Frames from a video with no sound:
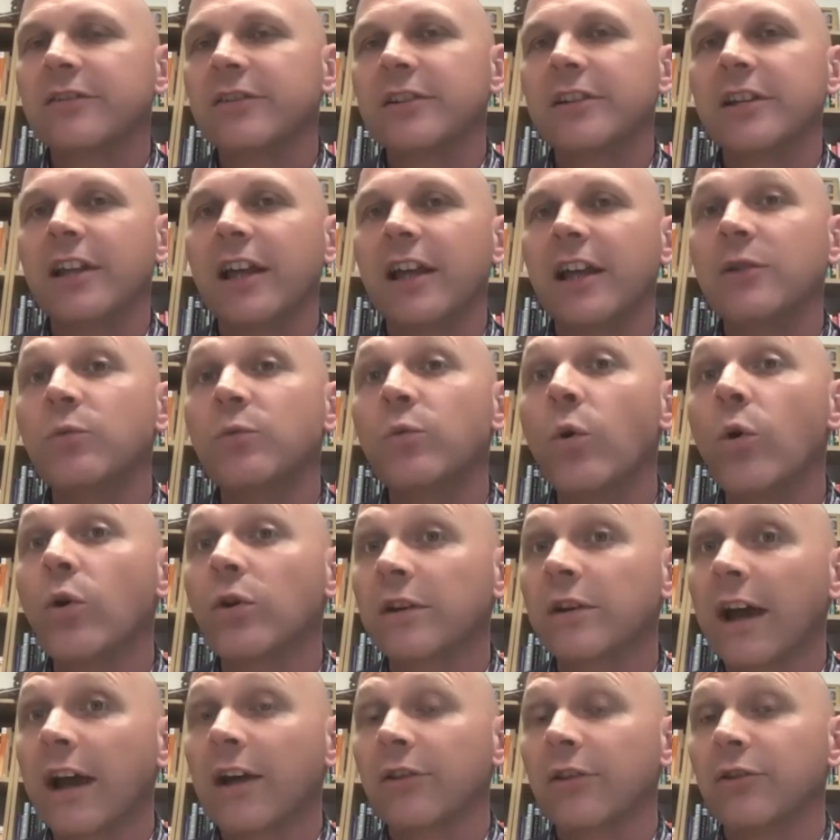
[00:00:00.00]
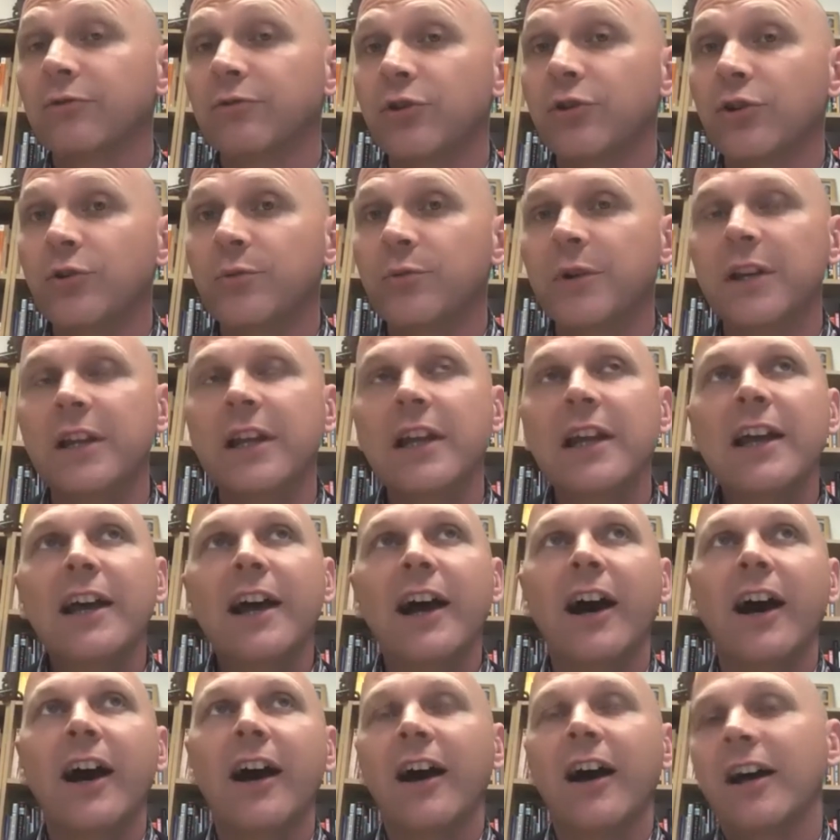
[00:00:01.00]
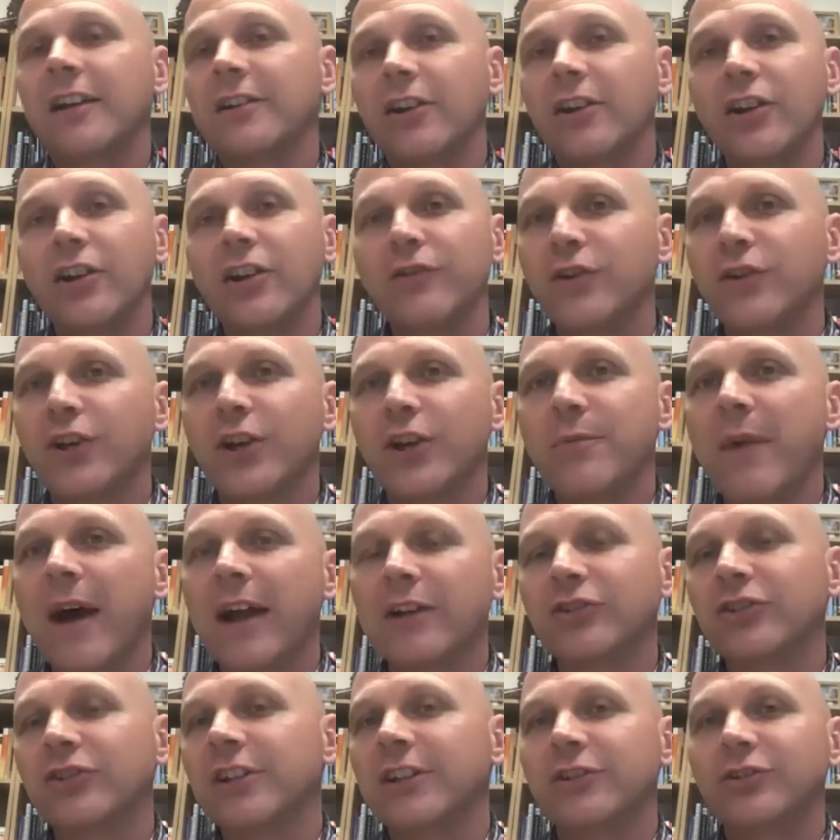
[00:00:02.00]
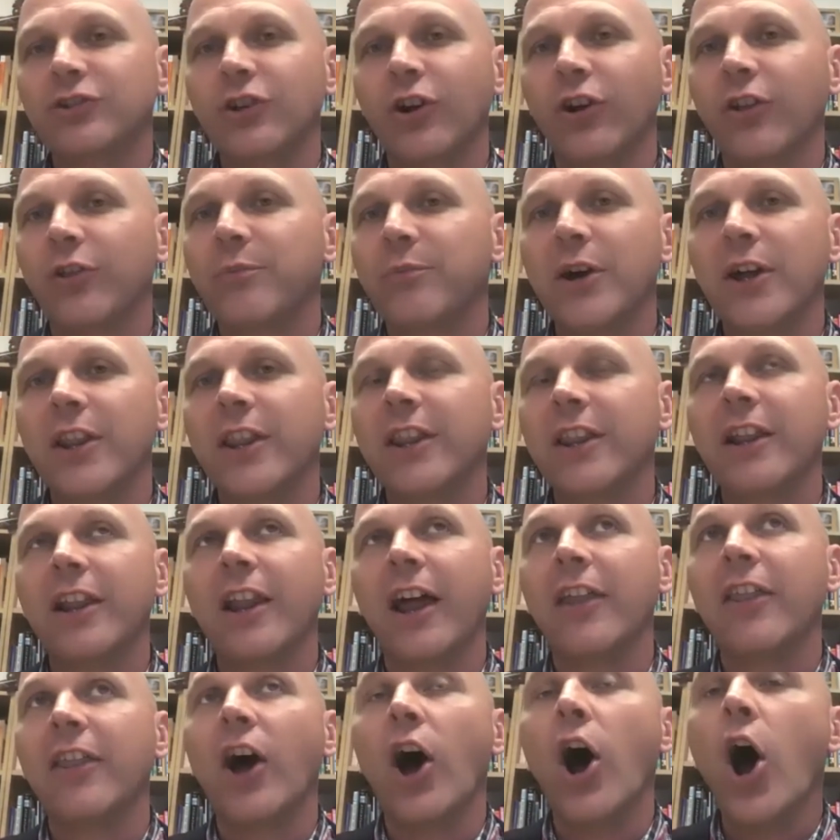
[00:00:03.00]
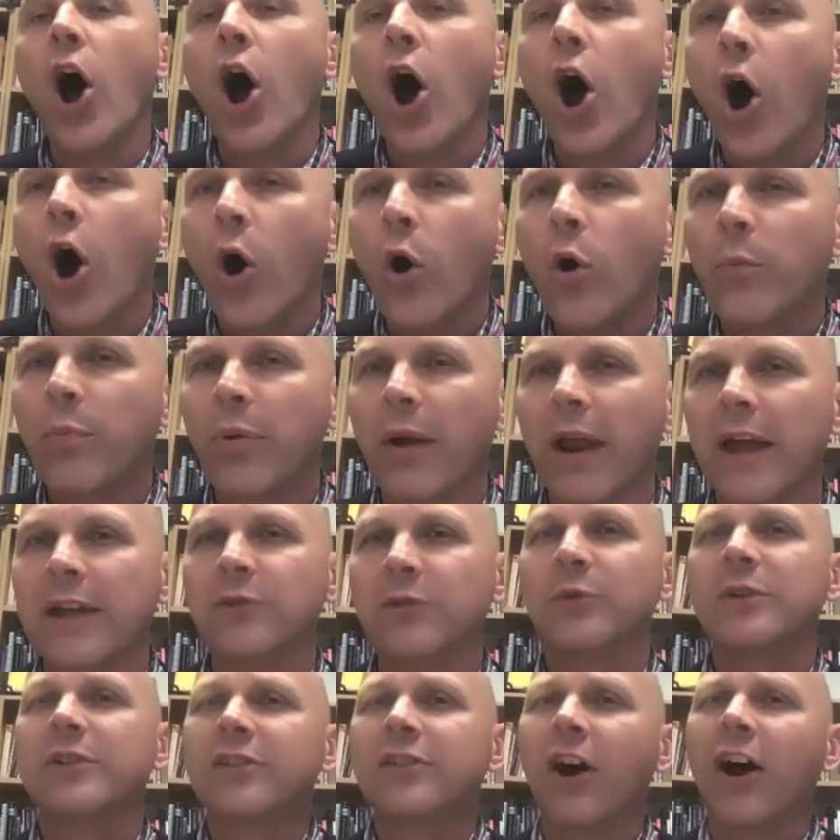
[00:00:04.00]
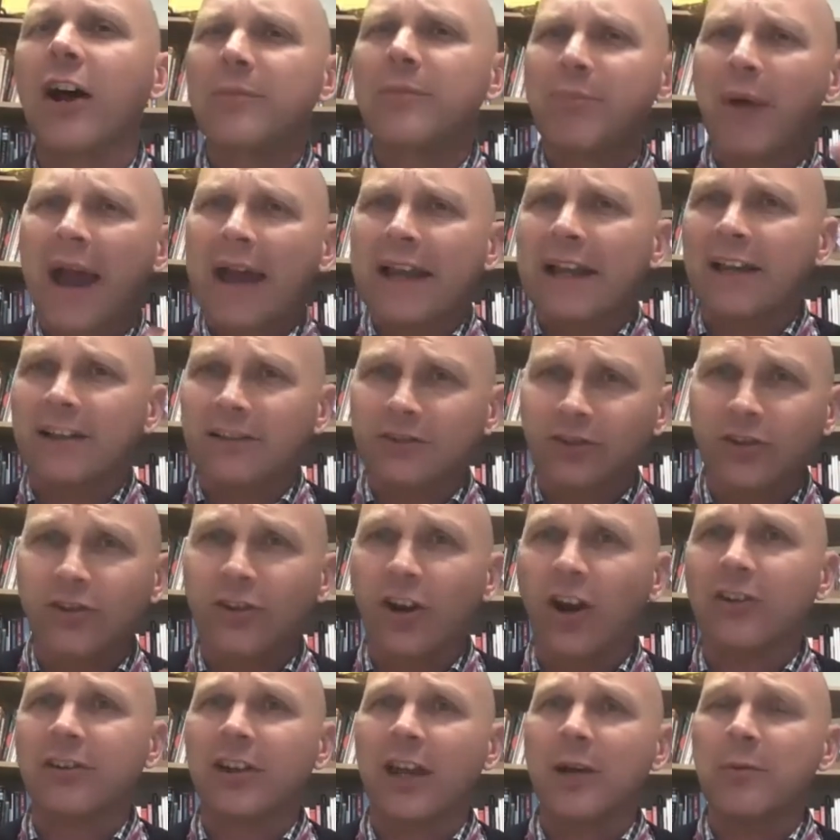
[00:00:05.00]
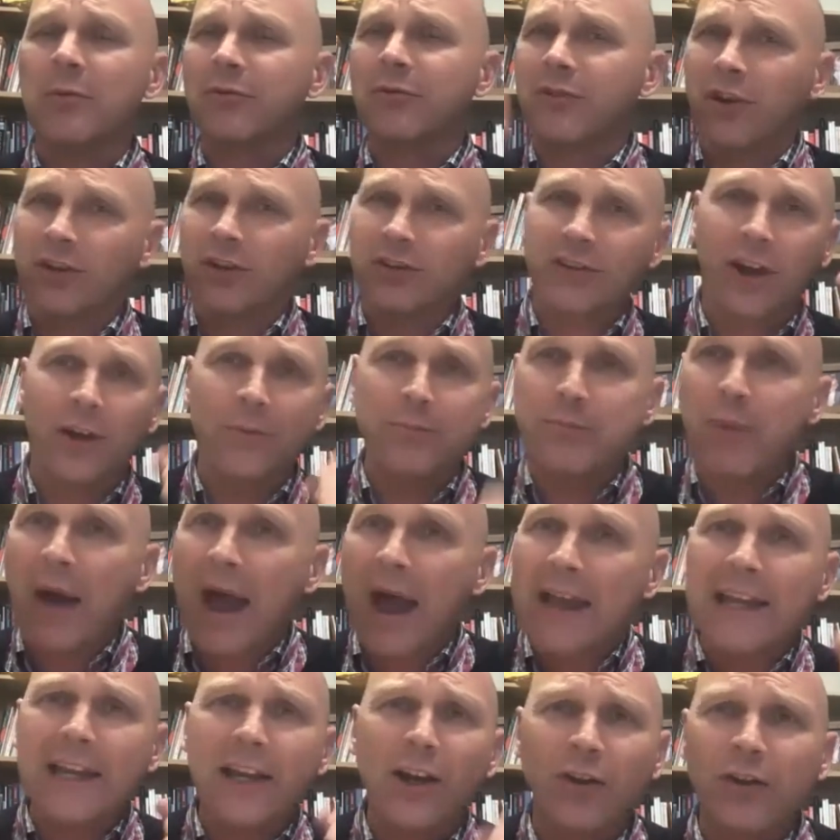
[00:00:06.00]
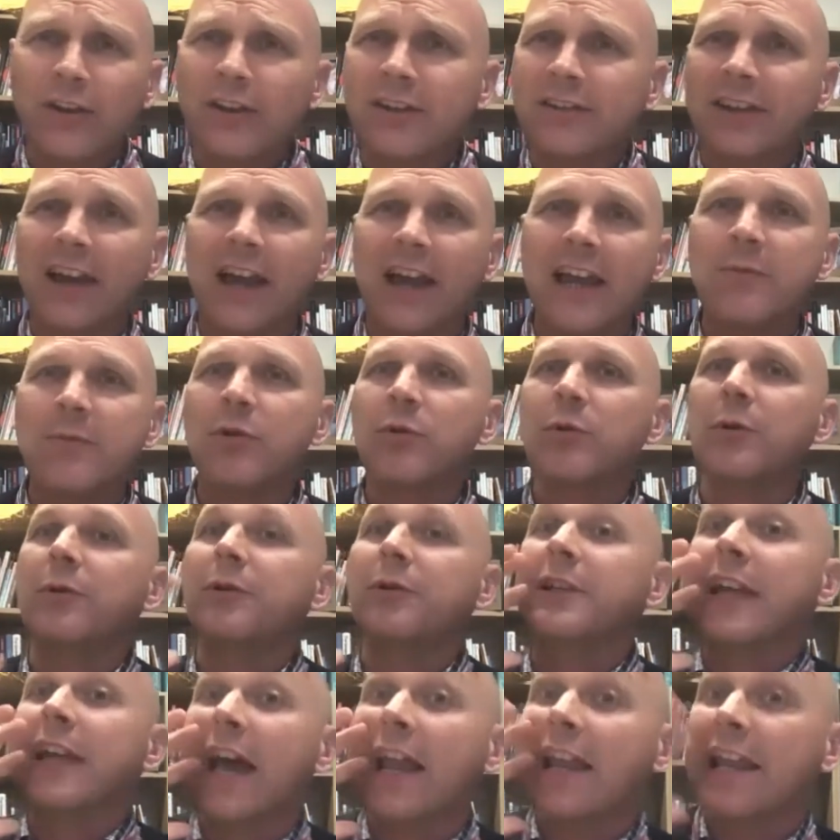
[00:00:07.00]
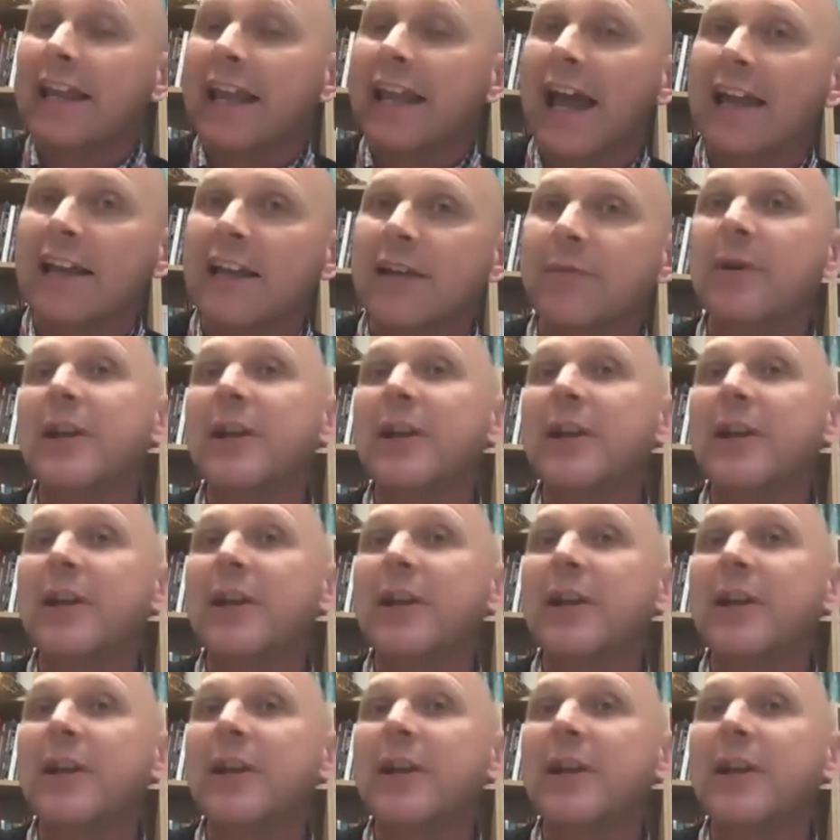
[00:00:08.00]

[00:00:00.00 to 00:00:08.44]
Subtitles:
And he walked out the room, and I don't know if you can imagine it, Joth, but like the whole place, we started started banging on the table. We were yelling at him.